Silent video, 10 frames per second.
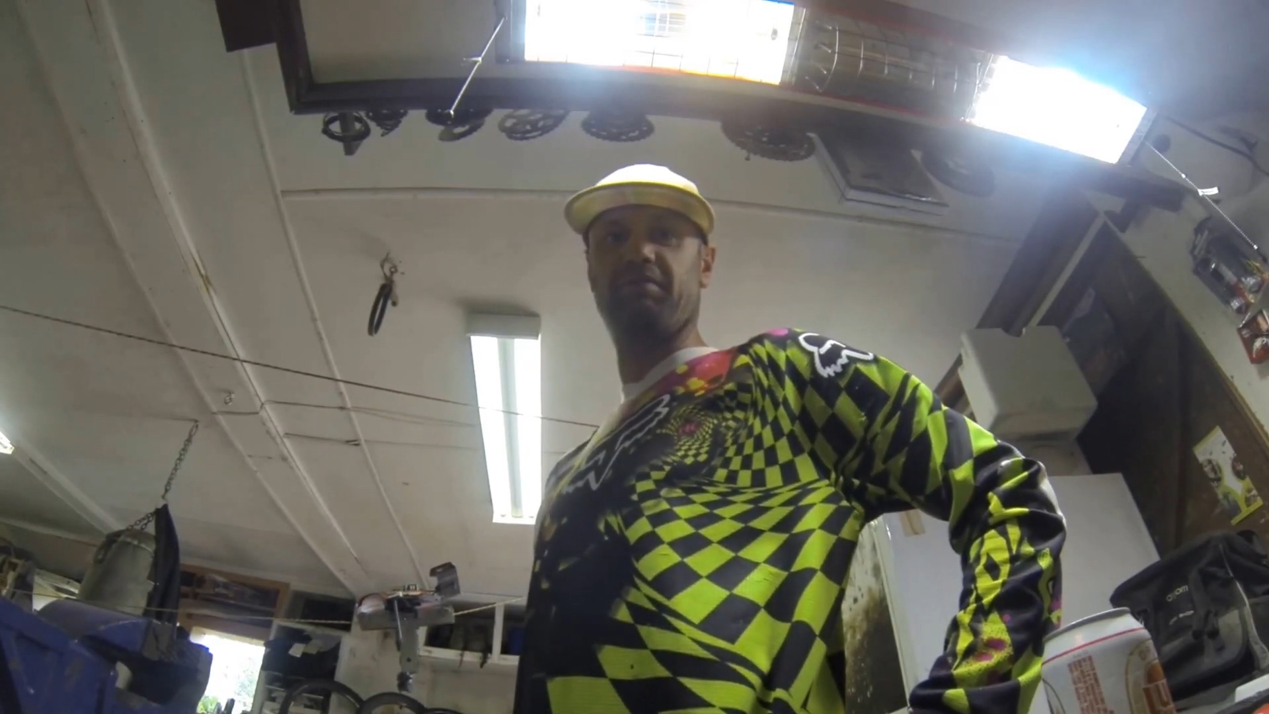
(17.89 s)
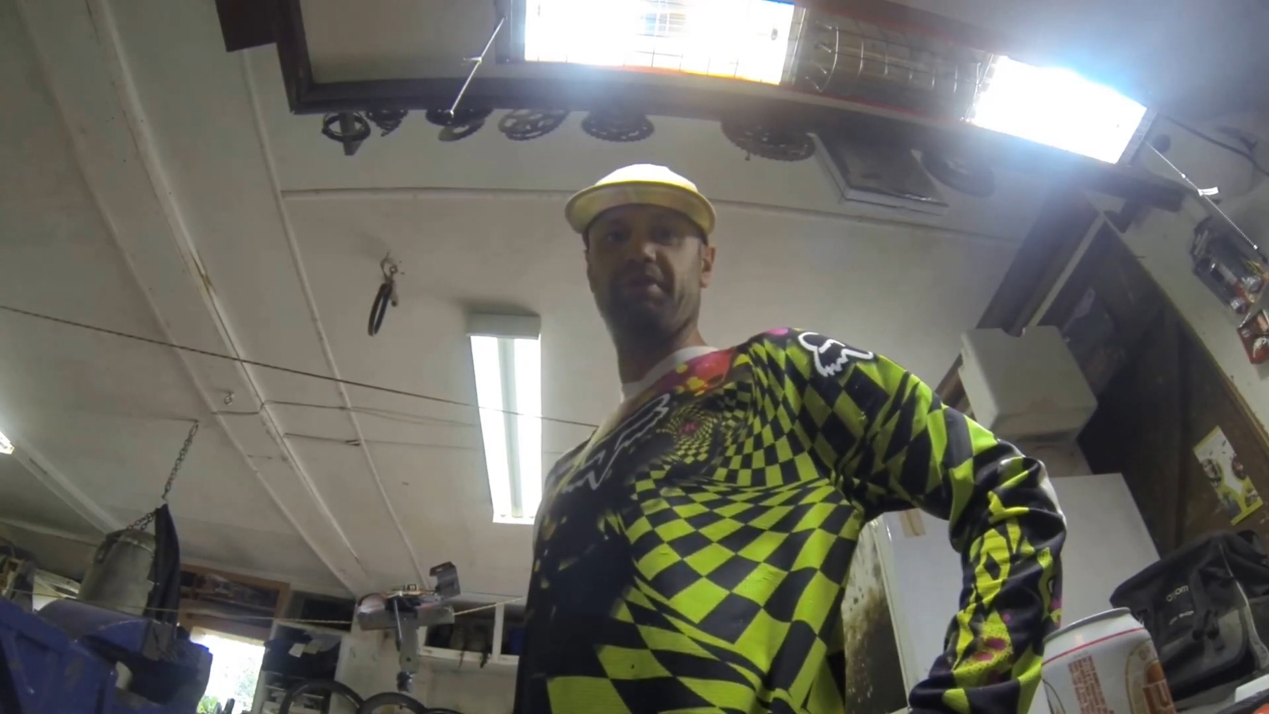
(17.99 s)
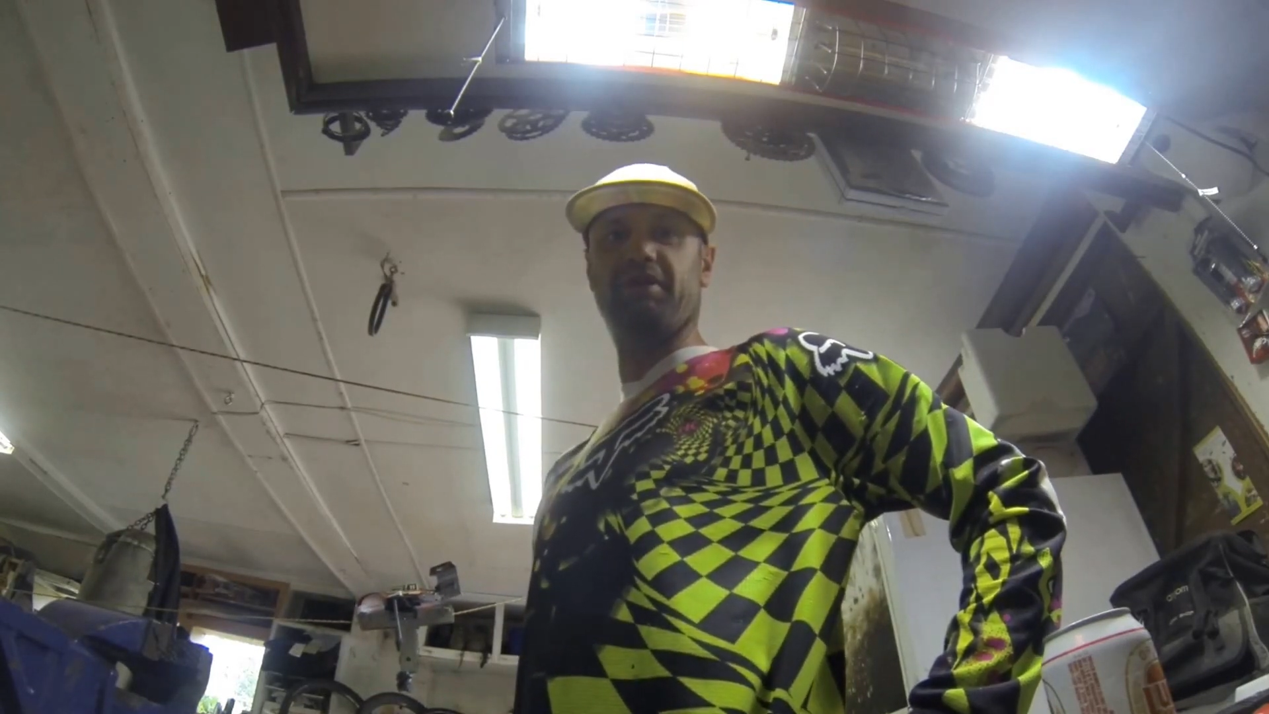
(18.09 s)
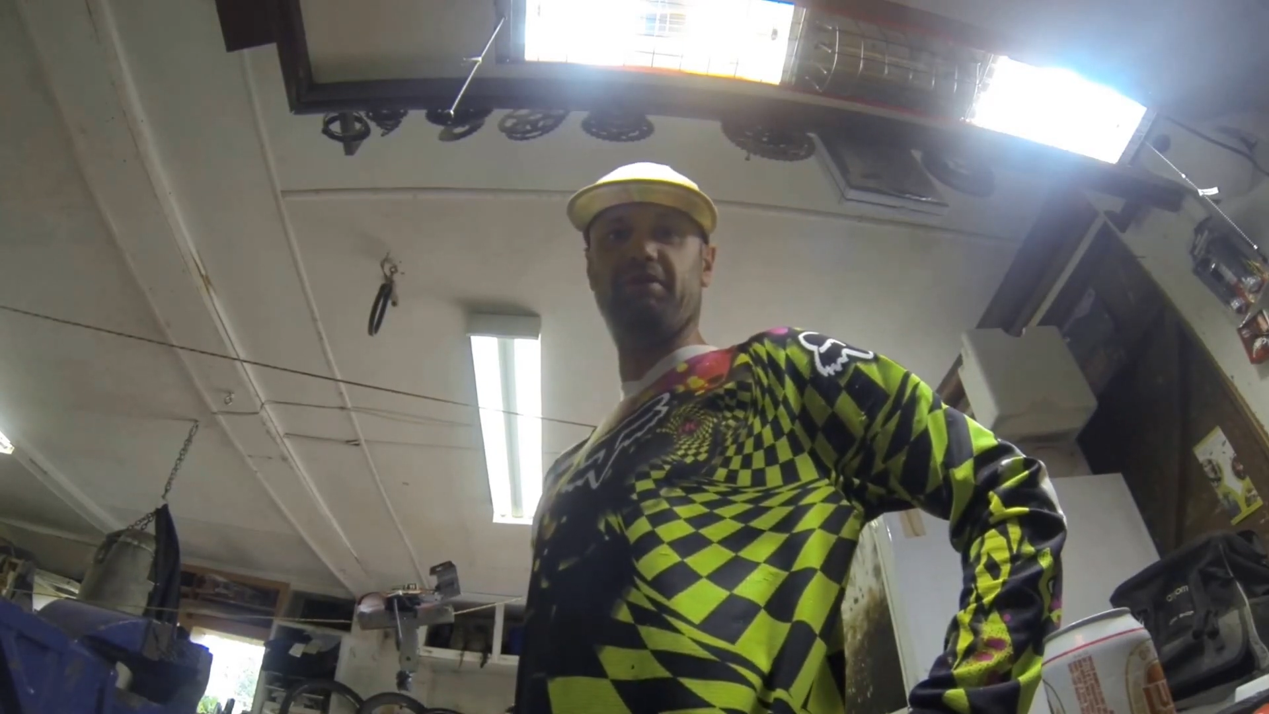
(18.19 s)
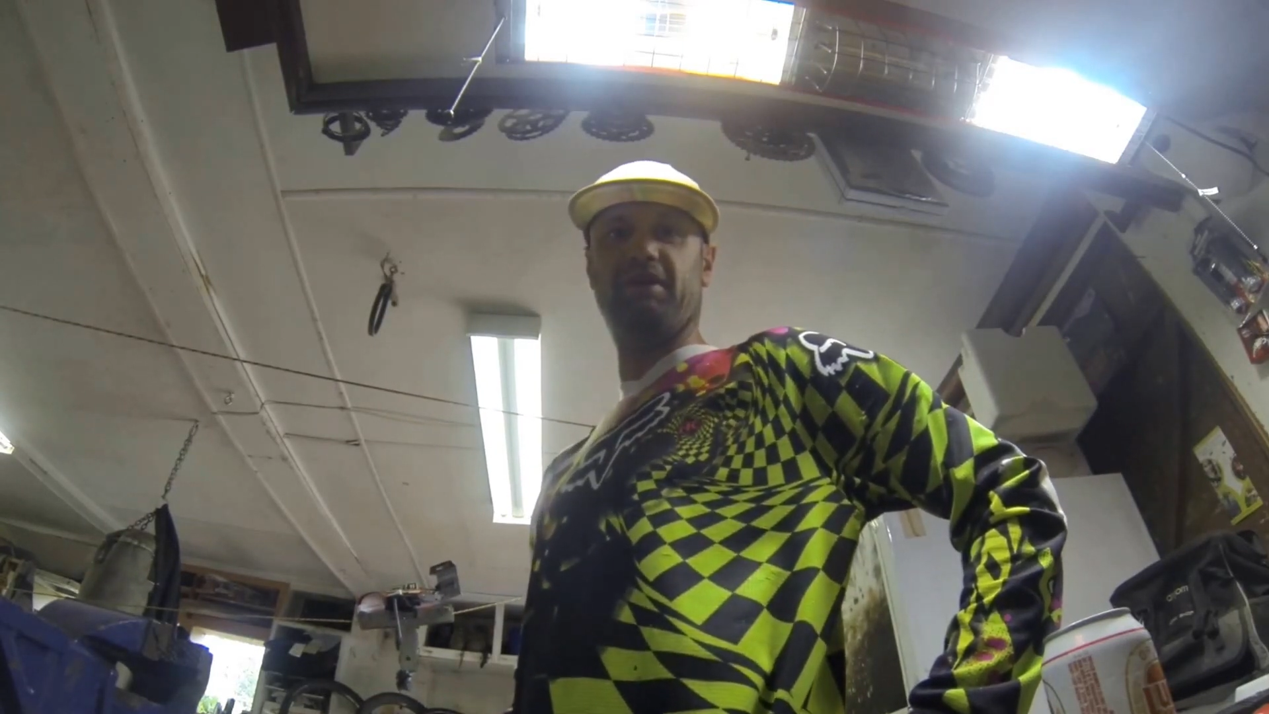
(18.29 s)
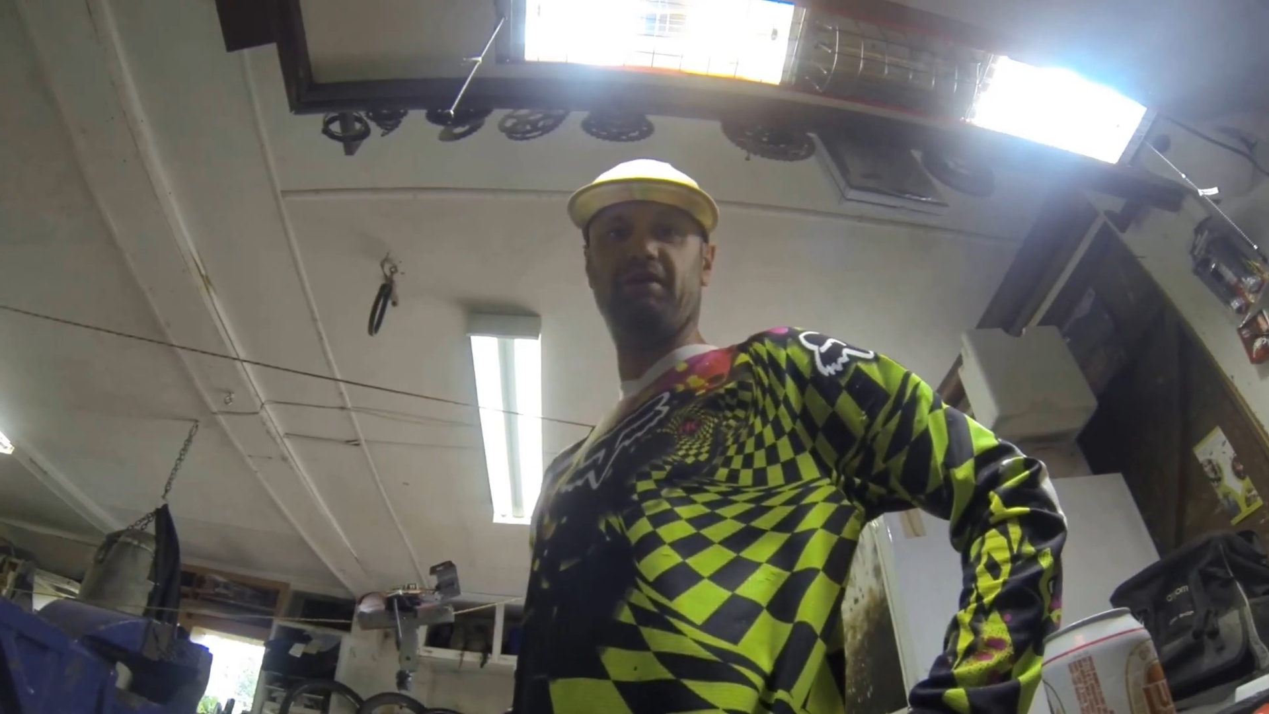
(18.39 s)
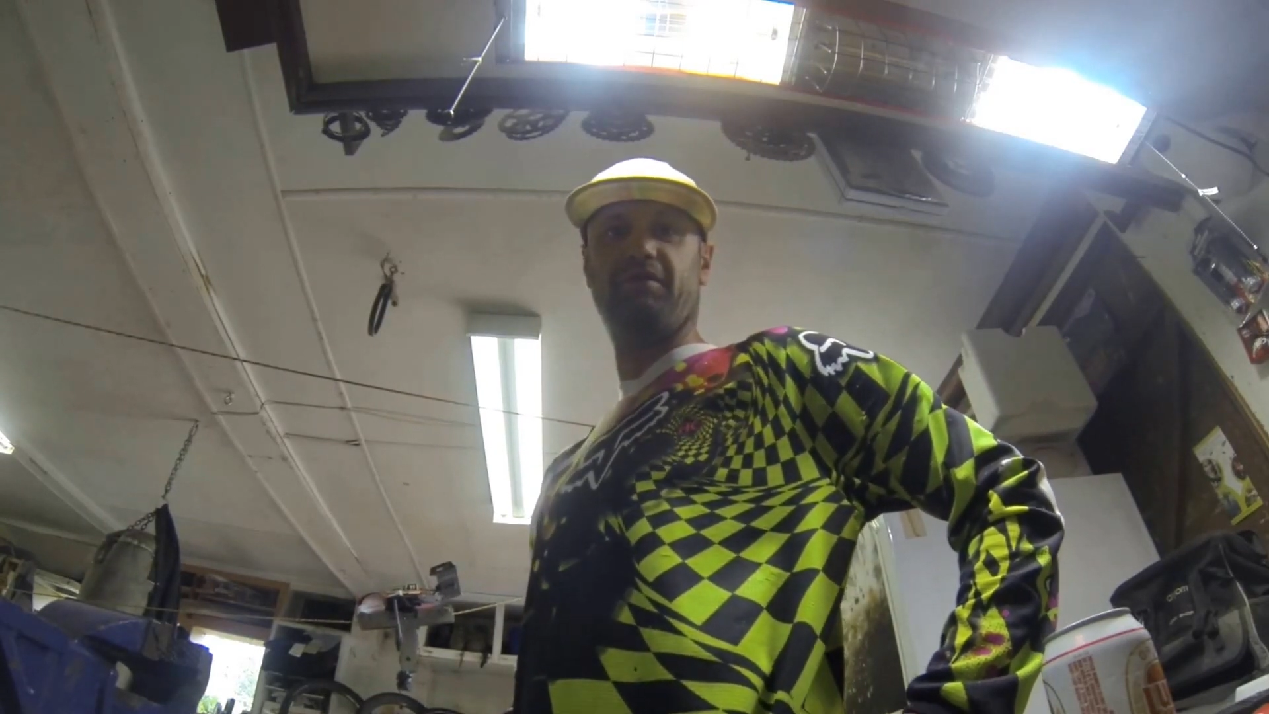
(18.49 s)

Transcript: built one